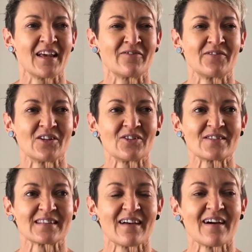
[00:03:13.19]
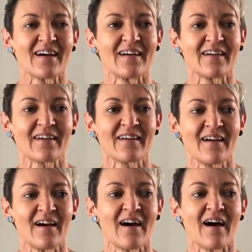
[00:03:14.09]
It feels like
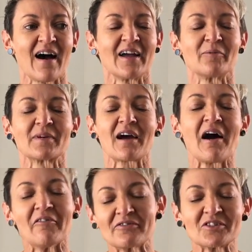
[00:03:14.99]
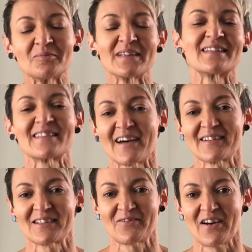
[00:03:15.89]
I am comfortably
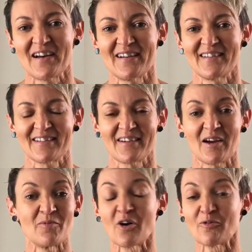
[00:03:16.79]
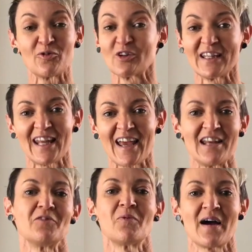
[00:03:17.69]
satisfied. I'm not full in
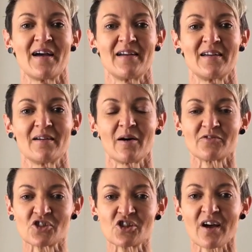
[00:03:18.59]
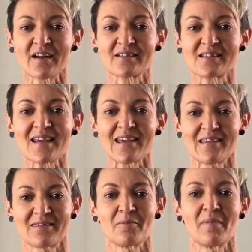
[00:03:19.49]
any way. I've just
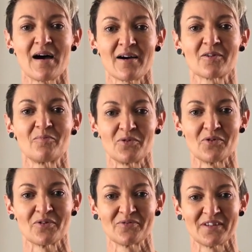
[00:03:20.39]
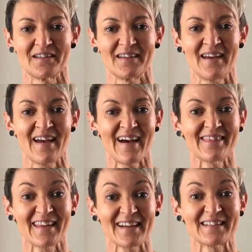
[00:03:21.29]
hit the mark beautifully. And
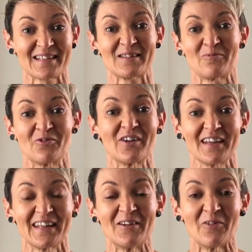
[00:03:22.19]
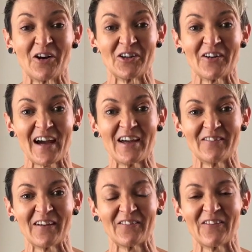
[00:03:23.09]
that's really what you're
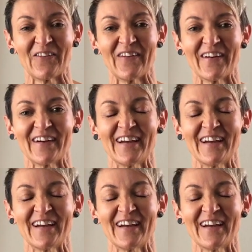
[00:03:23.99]
aiming for.